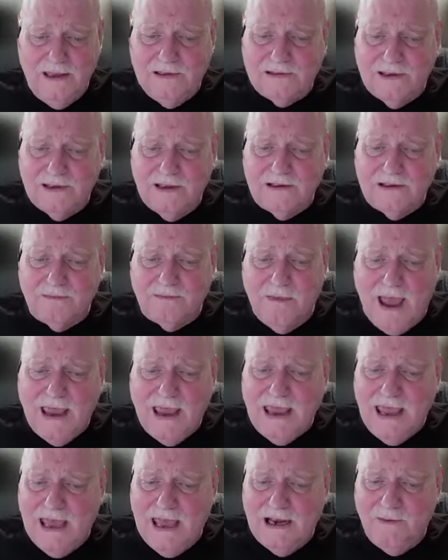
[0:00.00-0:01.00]
he says,
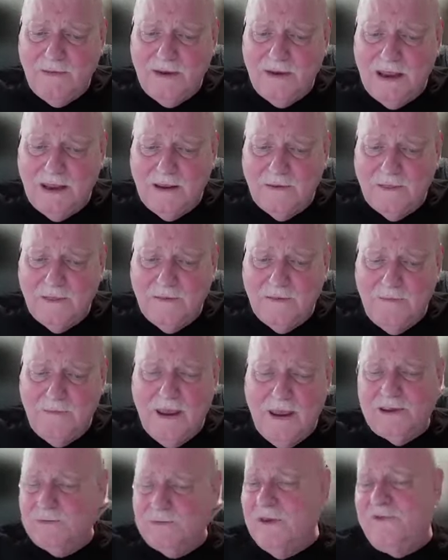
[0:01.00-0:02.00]
my enemy
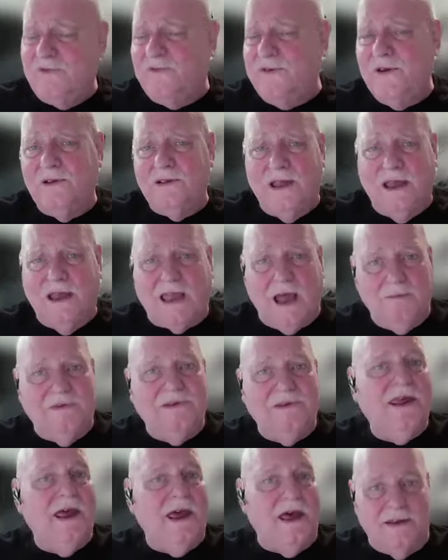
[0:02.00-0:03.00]
makes me feel like
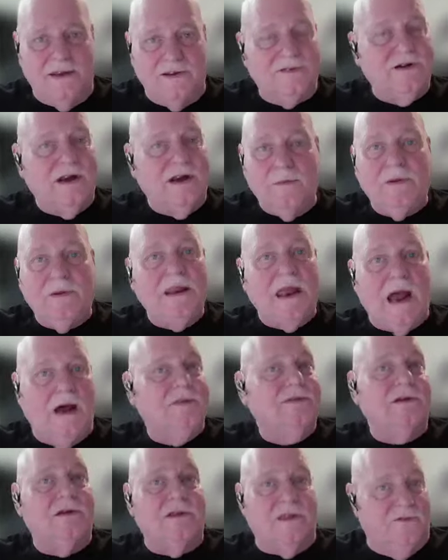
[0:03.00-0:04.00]
I'm dead. Is there
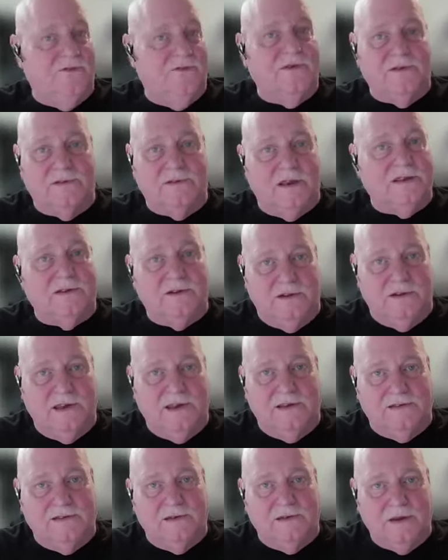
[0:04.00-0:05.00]
anybody out there that feels like
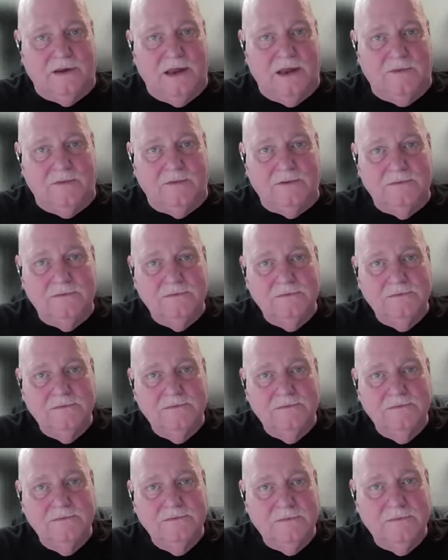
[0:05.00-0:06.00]
they're dead sometimes?
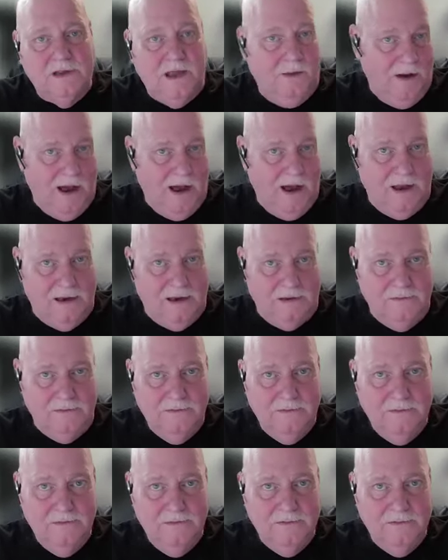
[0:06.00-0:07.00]
Come
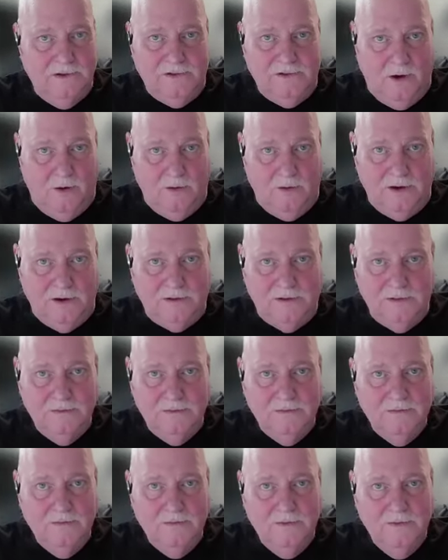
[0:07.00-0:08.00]
on, just own
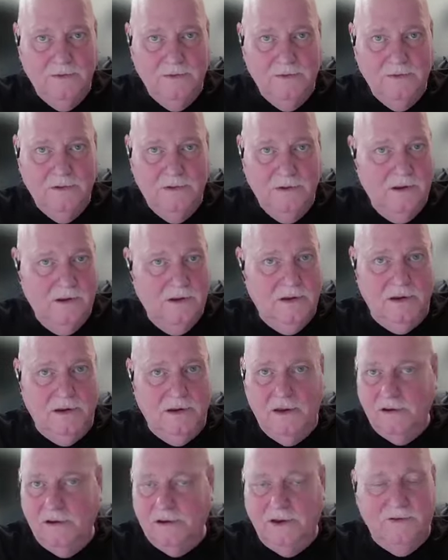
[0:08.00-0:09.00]
it.
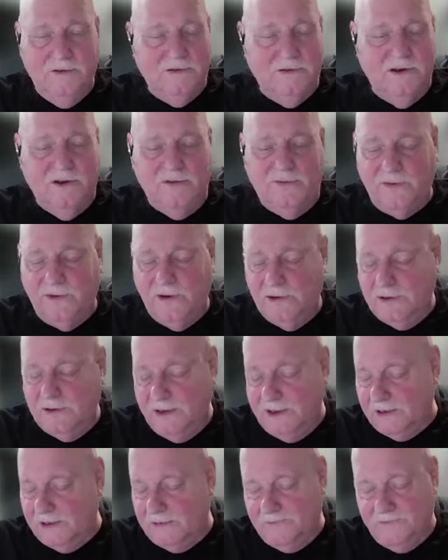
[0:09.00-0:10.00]
You know, you just
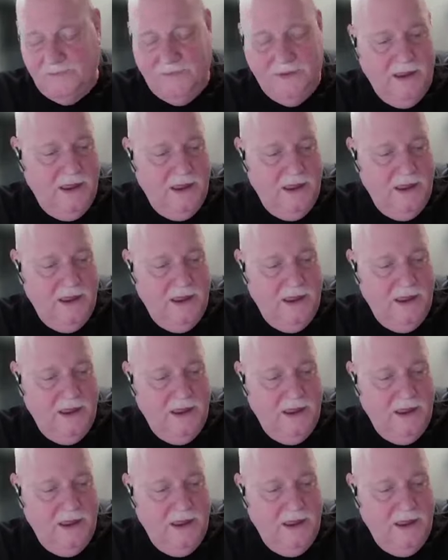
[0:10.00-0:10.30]
feel like